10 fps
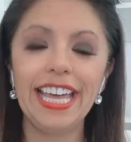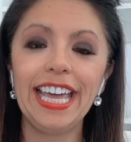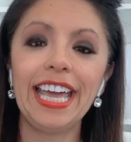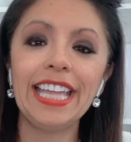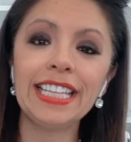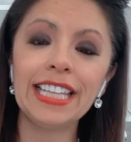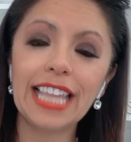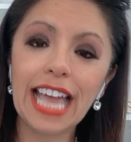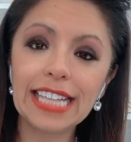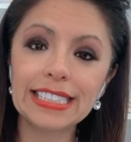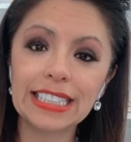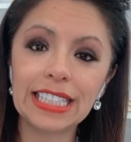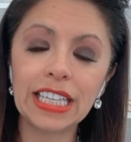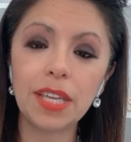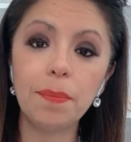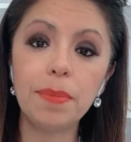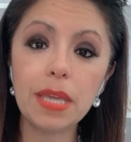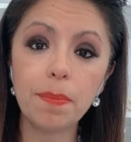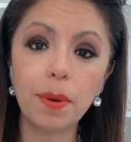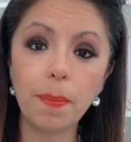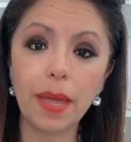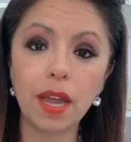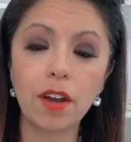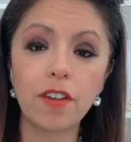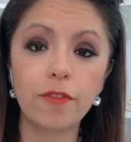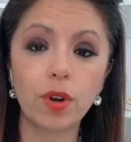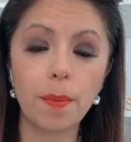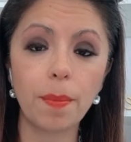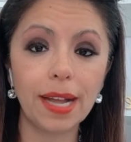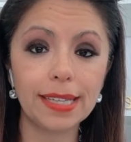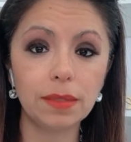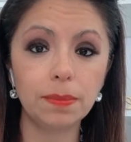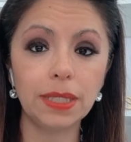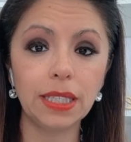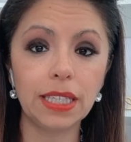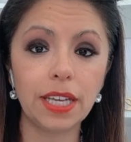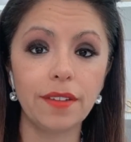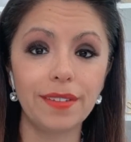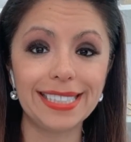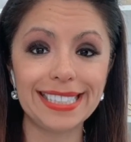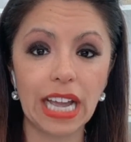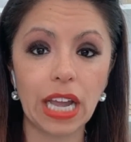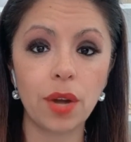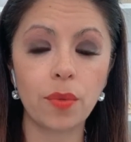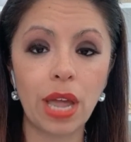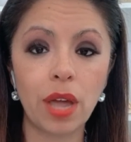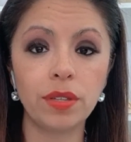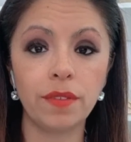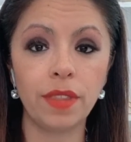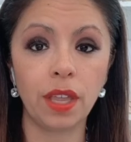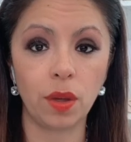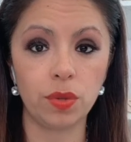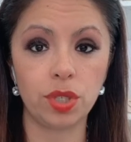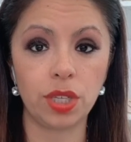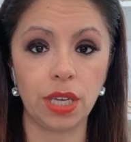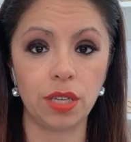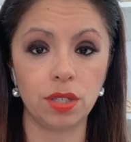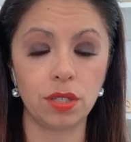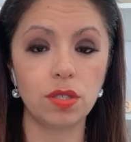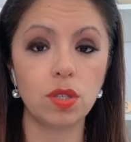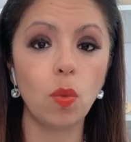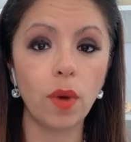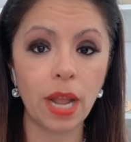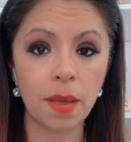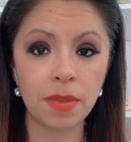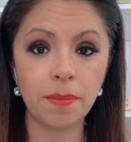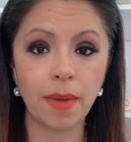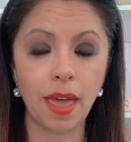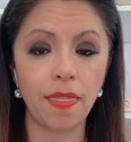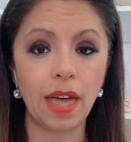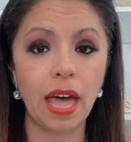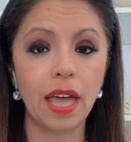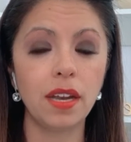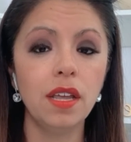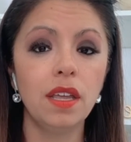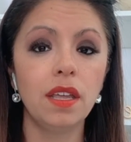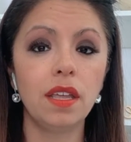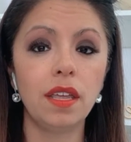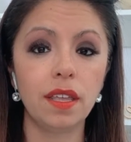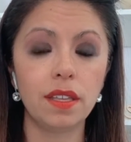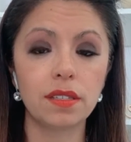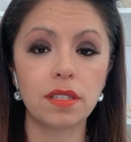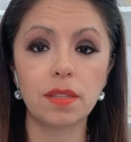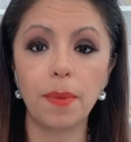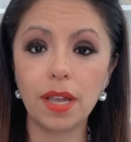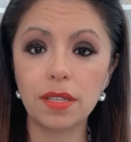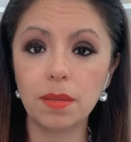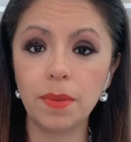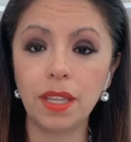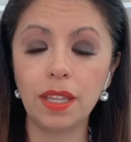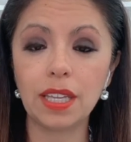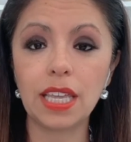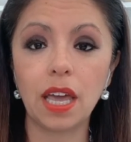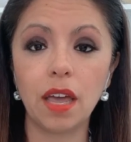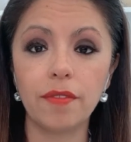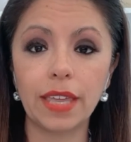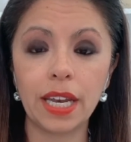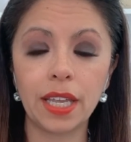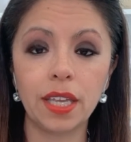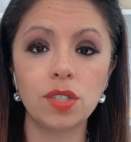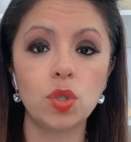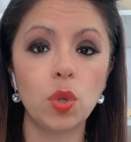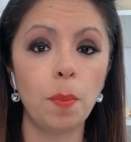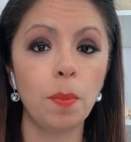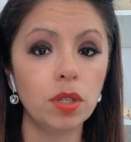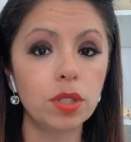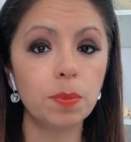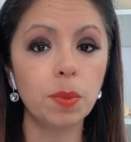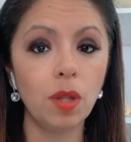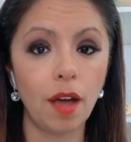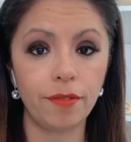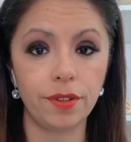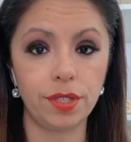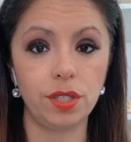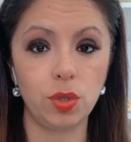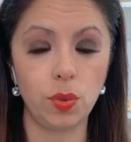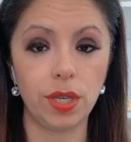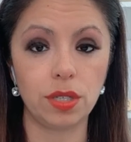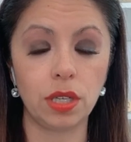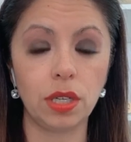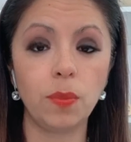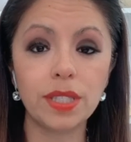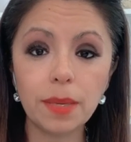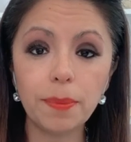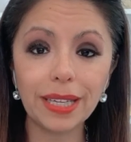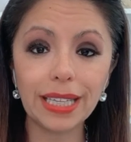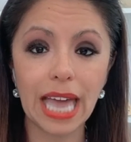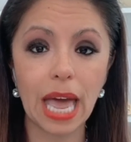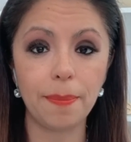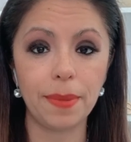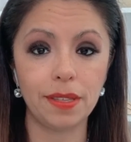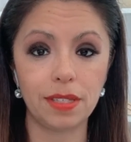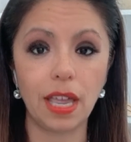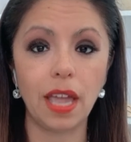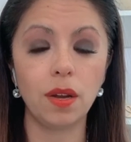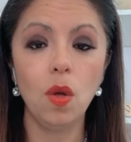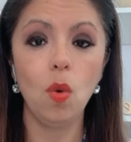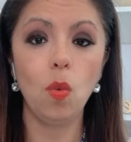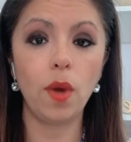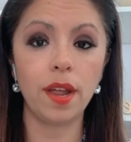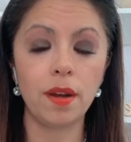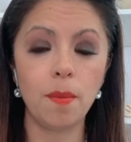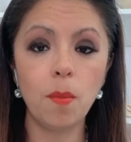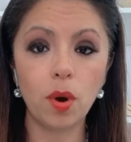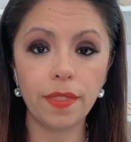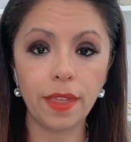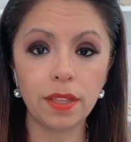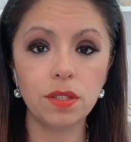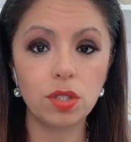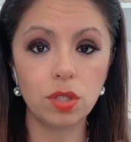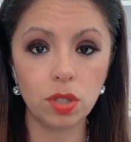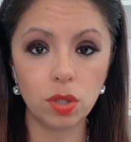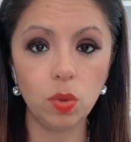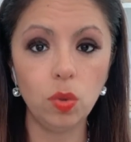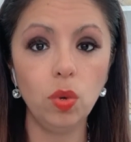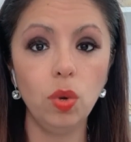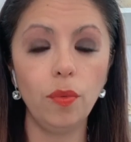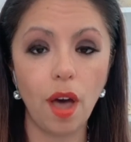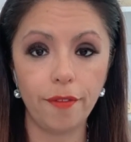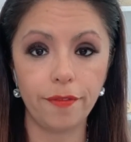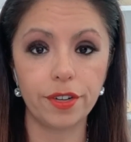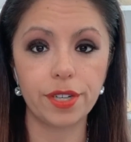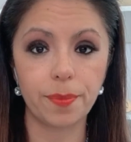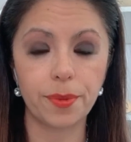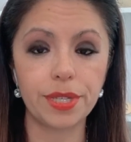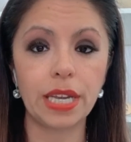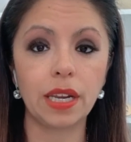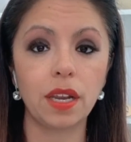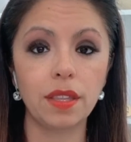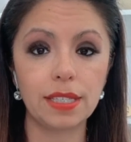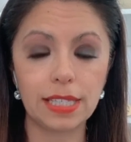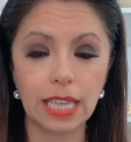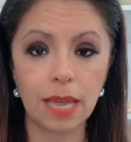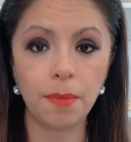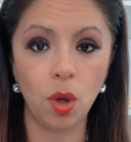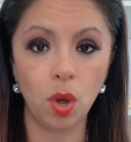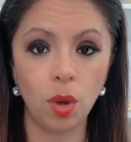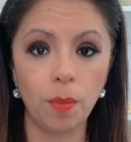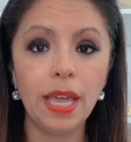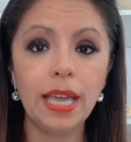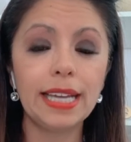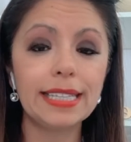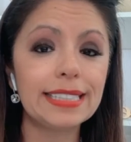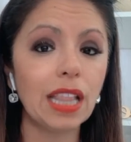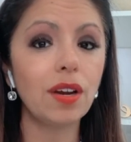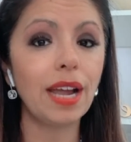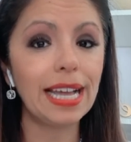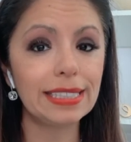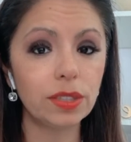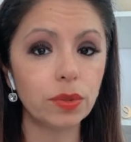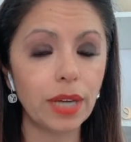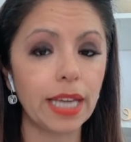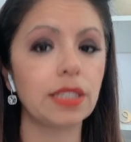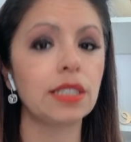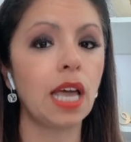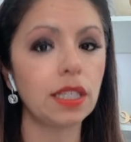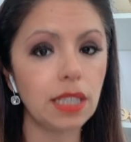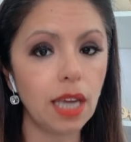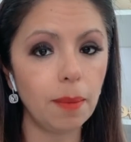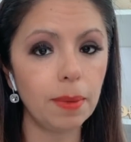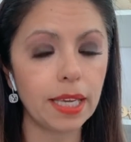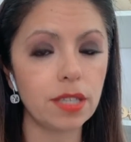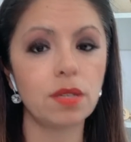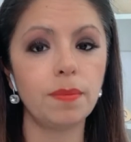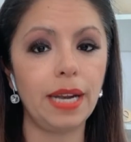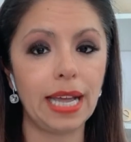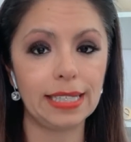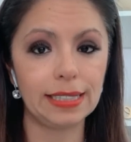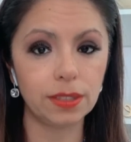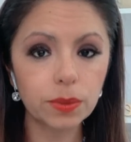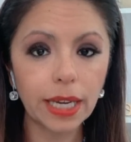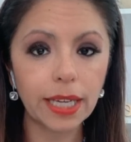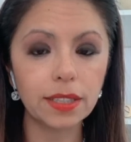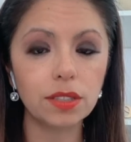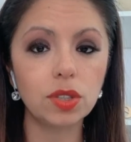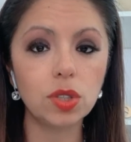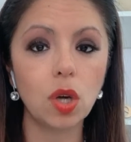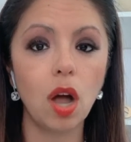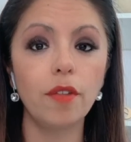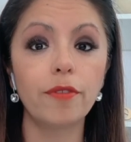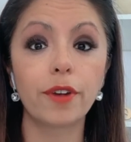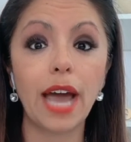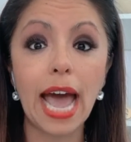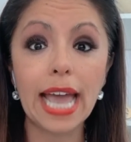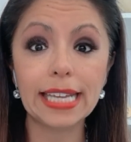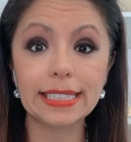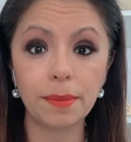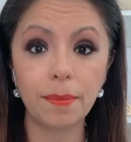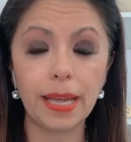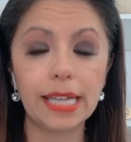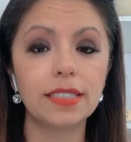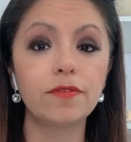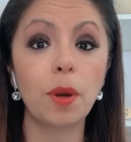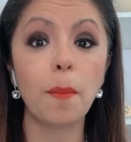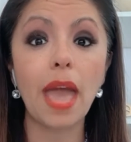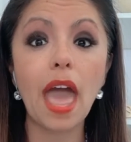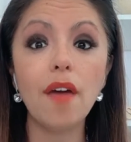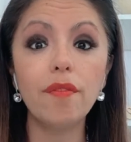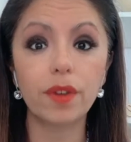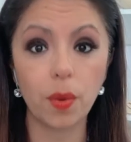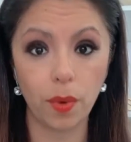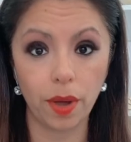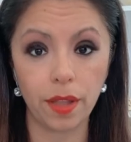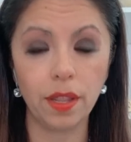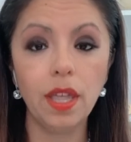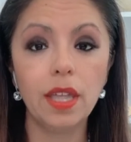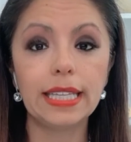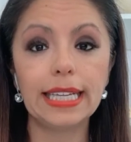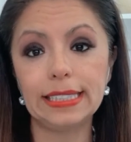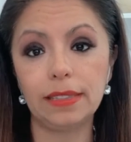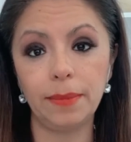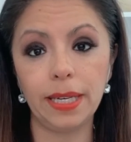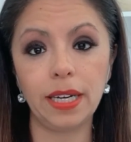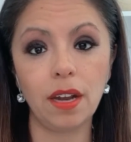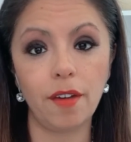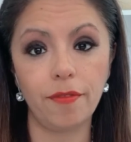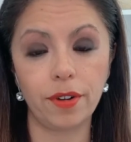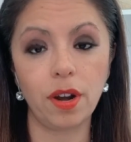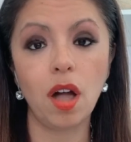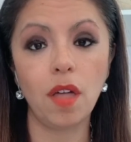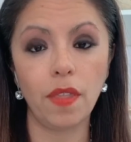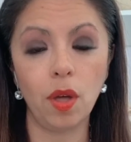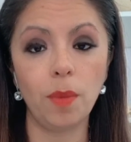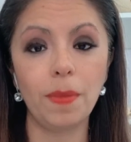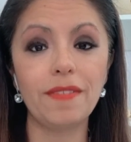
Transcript: And then lastly, be prepared for a possibility of a second round of negotiation. So what I mean by that is the possibility of getting into a multiple offer situation. And what typically happens then, when more than 2 offers are presenting on the same home, a seller has the right, not the obligation, but has the right to call for highest and best from everyone that submitted an offer on the home.